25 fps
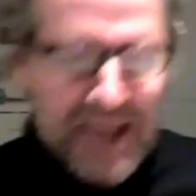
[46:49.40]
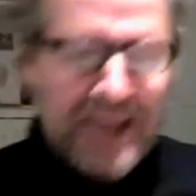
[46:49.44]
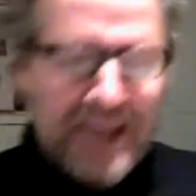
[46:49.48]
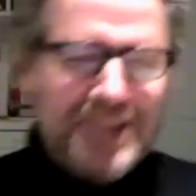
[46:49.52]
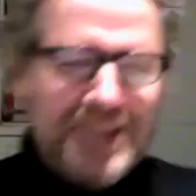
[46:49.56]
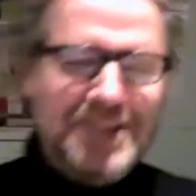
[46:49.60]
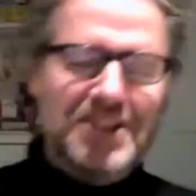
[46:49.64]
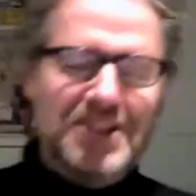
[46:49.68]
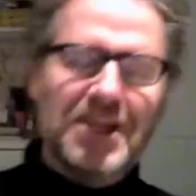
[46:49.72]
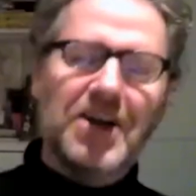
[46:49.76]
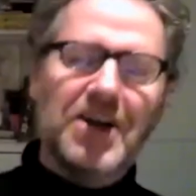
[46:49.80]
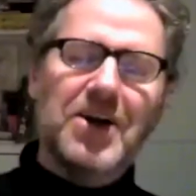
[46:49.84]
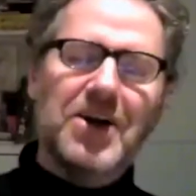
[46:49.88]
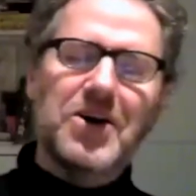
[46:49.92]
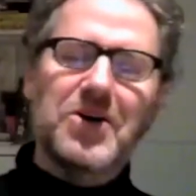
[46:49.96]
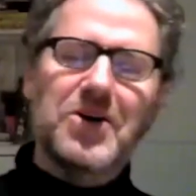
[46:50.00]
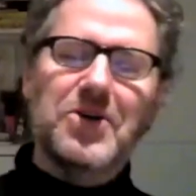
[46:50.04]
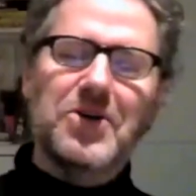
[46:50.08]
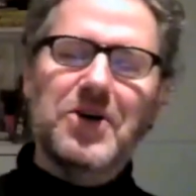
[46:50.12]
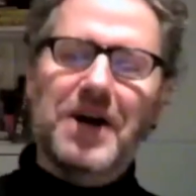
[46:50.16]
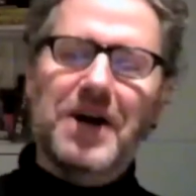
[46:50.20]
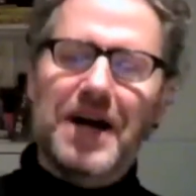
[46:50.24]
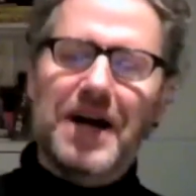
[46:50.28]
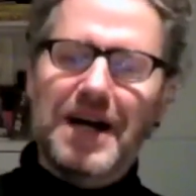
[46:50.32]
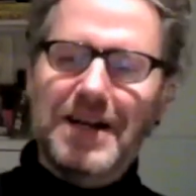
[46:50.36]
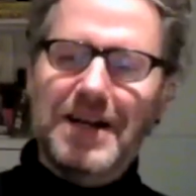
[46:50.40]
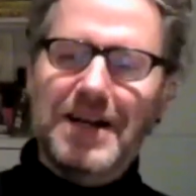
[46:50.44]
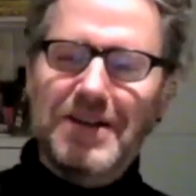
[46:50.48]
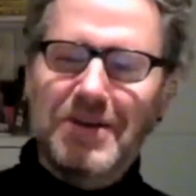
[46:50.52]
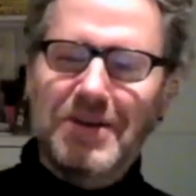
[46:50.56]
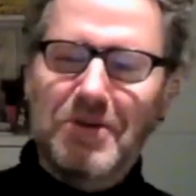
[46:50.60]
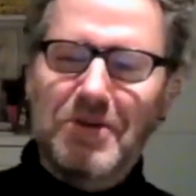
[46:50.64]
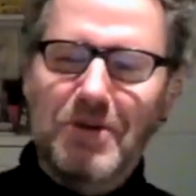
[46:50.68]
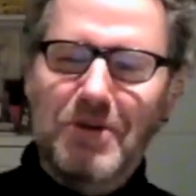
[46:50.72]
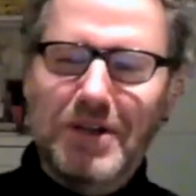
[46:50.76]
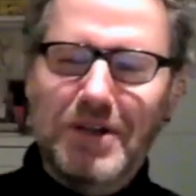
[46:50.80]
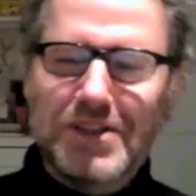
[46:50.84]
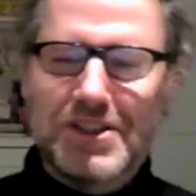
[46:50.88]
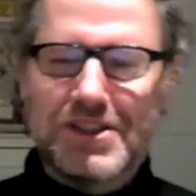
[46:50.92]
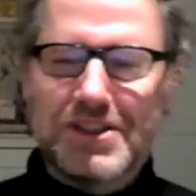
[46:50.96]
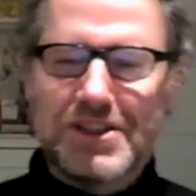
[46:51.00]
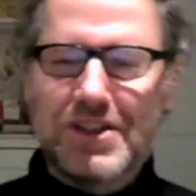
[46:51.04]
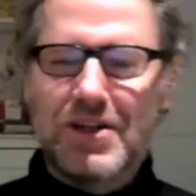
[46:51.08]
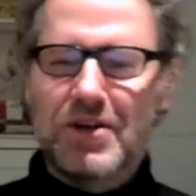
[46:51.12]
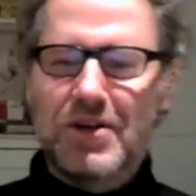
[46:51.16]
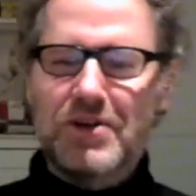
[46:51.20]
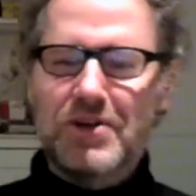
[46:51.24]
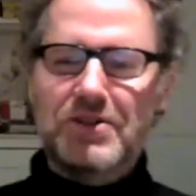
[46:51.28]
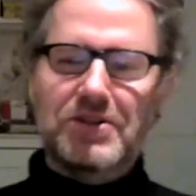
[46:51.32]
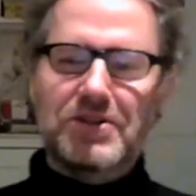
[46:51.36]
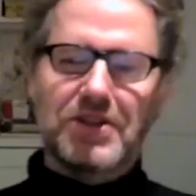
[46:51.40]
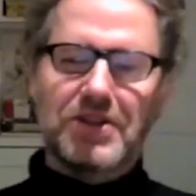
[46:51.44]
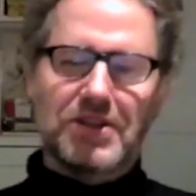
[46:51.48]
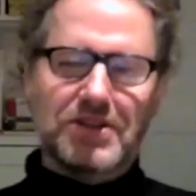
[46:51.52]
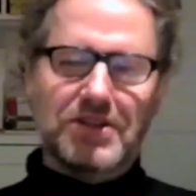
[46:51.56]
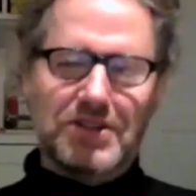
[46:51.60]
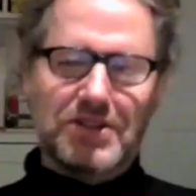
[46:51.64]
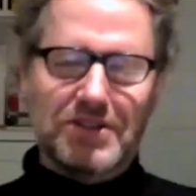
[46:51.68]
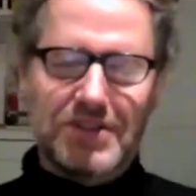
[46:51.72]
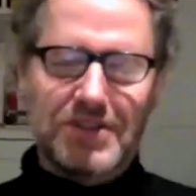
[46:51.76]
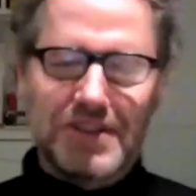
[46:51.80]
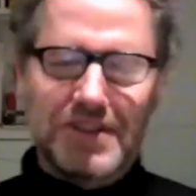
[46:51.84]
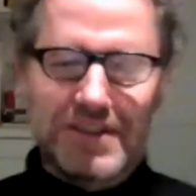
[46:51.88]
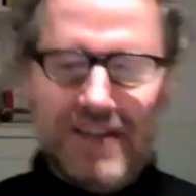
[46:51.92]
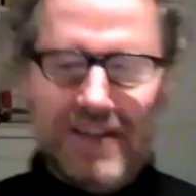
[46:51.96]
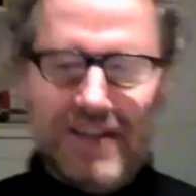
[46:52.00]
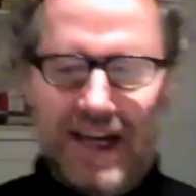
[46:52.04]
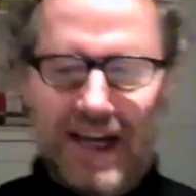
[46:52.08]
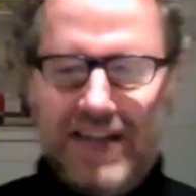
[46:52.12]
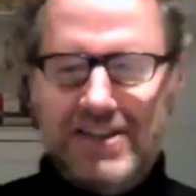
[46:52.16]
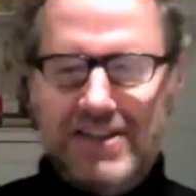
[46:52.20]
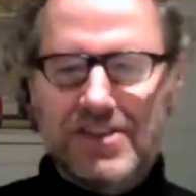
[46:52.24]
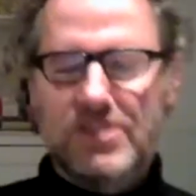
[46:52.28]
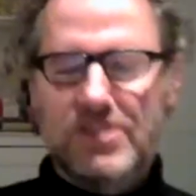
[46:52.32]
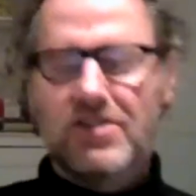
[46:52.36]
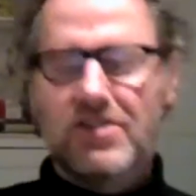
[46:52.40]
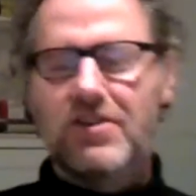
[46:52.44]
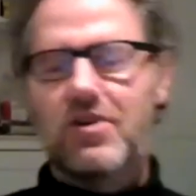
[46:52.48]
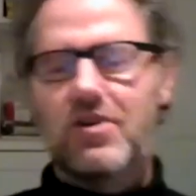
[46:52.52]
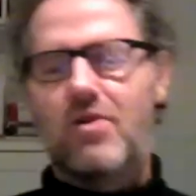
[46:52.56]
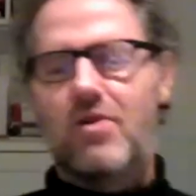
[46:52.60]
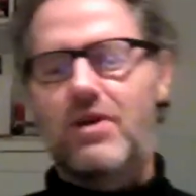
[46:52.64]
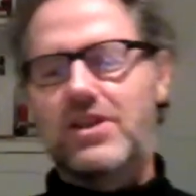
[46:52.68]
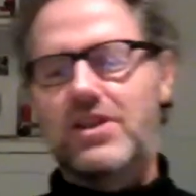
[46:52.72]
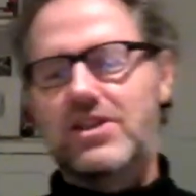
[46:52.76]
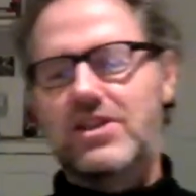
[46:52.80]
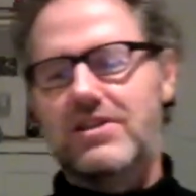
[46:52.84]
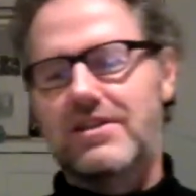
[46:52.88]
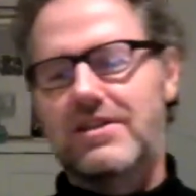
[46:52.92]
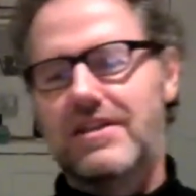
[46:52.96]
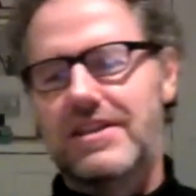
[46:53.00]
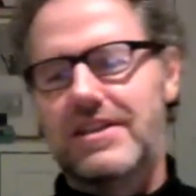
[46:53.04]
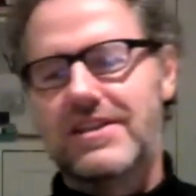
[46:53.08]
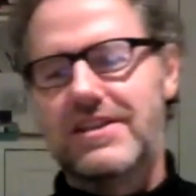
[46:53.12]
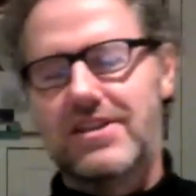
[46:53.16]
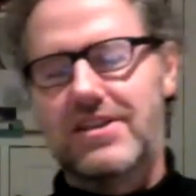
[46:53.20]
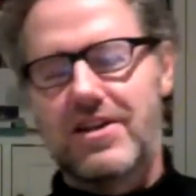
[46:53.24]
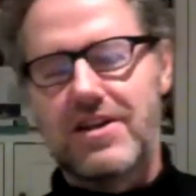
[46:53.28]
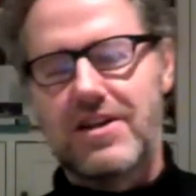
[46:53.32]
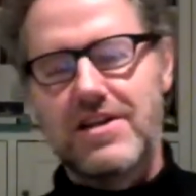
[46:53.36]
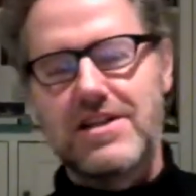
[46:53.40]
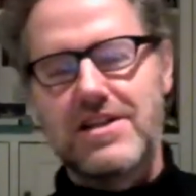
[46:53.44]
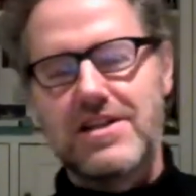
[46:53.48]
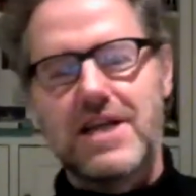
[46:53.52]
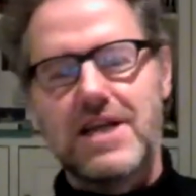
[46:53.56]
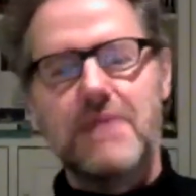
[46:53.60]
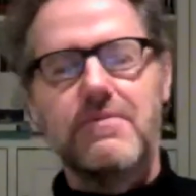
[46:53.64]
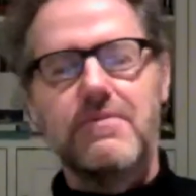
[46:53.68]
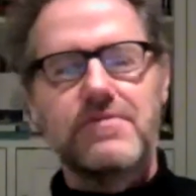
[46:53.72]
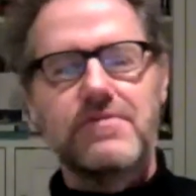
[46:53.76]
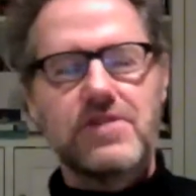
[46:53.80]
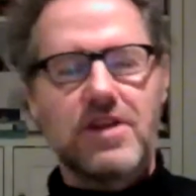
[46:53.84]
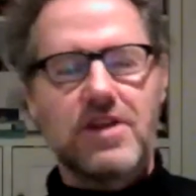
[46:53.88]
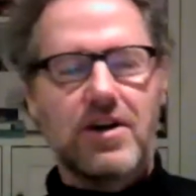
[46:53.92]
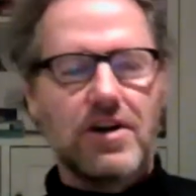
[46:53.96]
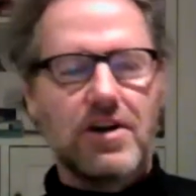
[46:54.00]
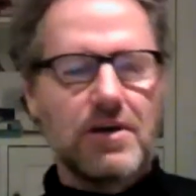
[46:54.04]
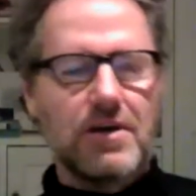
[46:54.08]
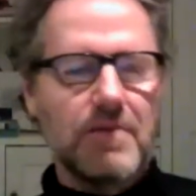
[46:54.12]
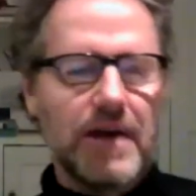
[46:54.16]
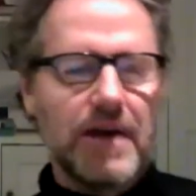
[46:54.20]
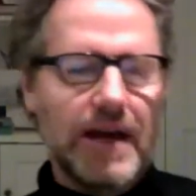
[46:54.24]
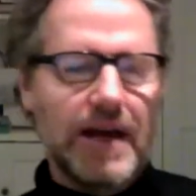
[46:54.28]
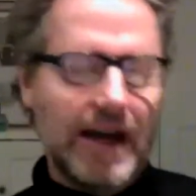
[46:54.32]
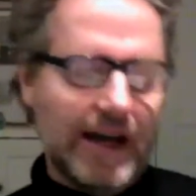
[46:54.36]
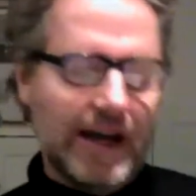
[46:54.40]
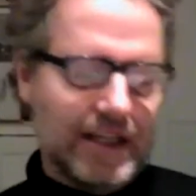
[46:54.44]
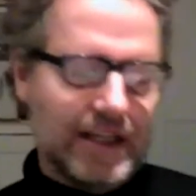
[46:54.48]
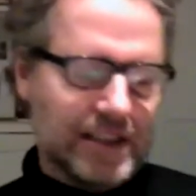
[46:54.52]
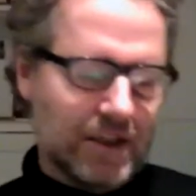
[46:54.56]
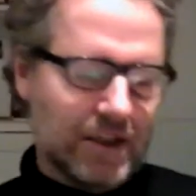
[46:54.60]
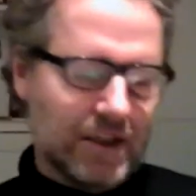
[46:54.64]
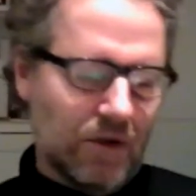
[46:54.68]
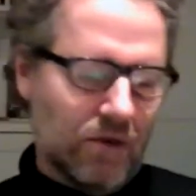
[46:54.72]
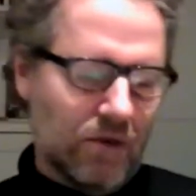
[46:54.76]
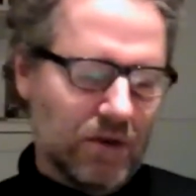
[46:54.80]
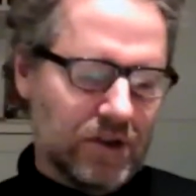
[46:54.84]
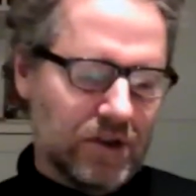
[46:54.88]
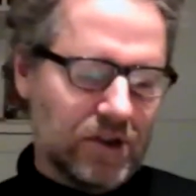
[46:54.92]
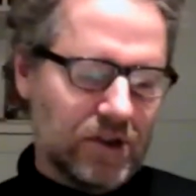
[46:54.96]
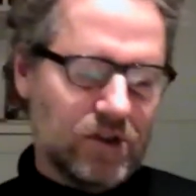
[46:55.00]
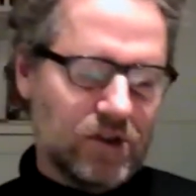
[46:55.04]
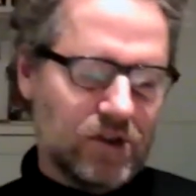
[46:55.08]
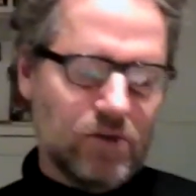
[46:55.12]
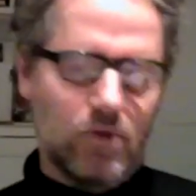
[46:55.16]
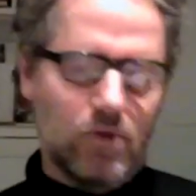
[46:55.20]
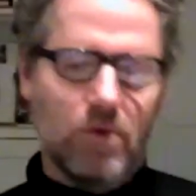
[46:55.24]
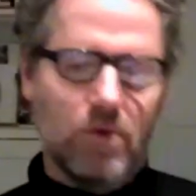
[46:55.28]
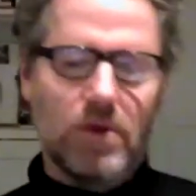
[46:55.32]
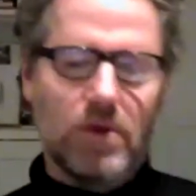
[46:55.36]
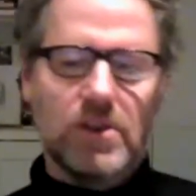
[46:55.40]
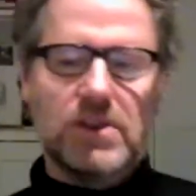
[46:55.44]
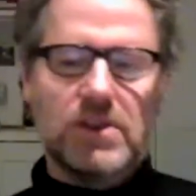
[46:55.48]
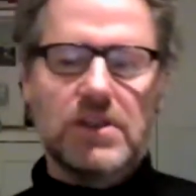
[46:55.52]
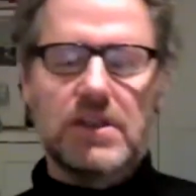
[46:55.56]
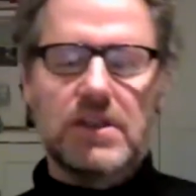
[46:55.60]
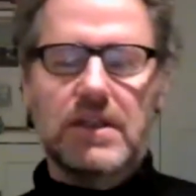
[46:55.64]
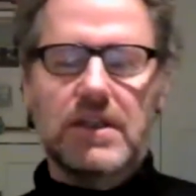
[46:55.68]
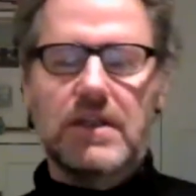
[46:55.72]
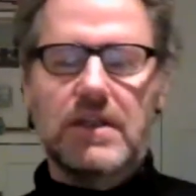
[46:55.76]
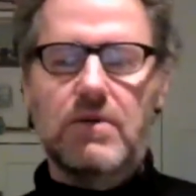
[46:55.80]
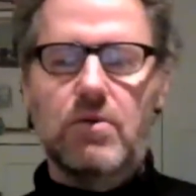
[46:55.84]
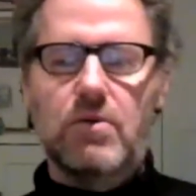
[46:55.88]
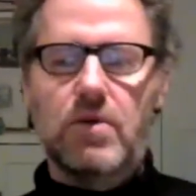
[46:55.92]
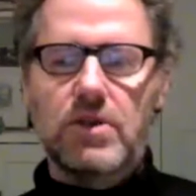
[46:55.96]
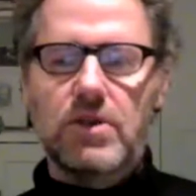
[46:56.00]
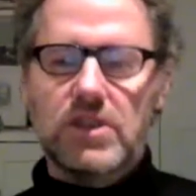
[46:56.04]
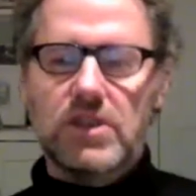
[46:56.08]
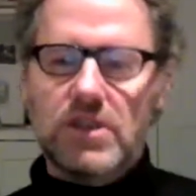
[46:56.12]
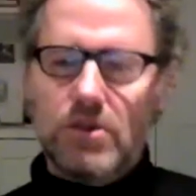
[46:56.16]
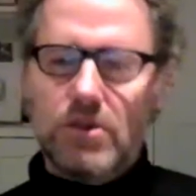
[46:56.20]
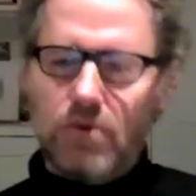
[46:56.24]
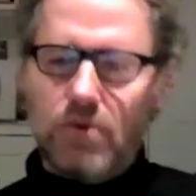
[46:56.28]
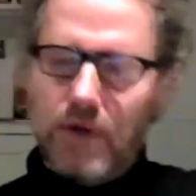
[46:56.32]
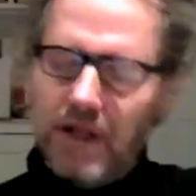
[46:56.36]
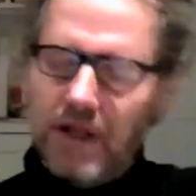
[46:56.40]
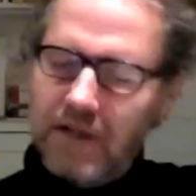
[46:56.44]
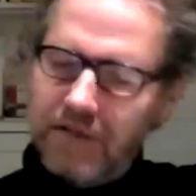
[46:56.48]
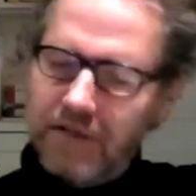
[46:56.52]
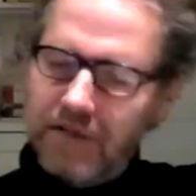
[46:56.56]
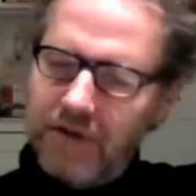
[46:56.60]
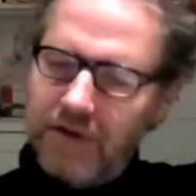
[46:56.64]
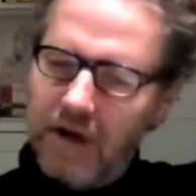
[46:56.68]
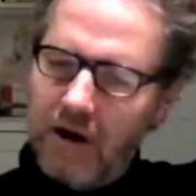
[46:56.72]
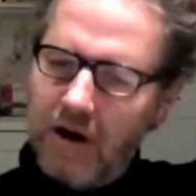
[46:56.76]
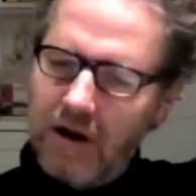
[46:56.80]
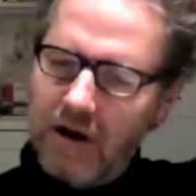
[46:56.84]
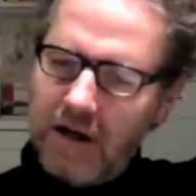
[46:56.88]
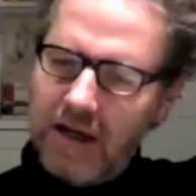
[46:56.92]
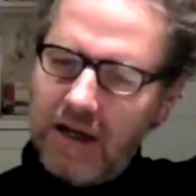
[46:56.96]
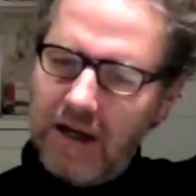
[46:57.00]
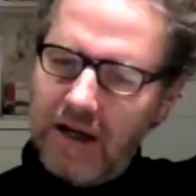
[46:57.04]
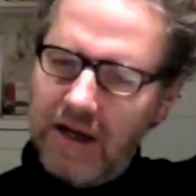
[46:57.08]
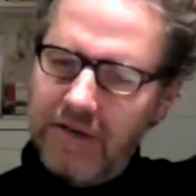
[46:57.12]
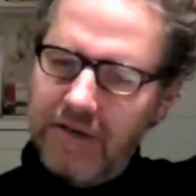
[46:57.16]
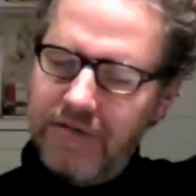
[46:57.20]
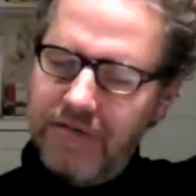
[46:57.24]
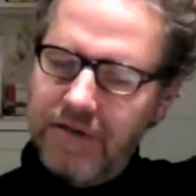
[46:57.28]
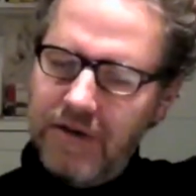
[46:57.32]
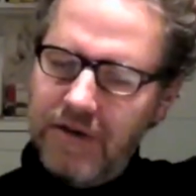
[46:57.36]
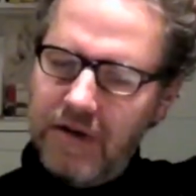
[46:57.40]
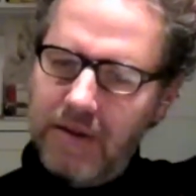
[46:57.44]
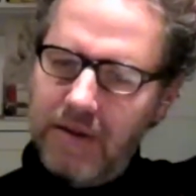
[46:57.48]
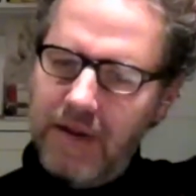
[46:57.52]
so, uh, you know, what's, the, or, you know, to, to, to, ask the sort of question that certain type of scholar might ask, what's, what's, the, what's the relevant archive here?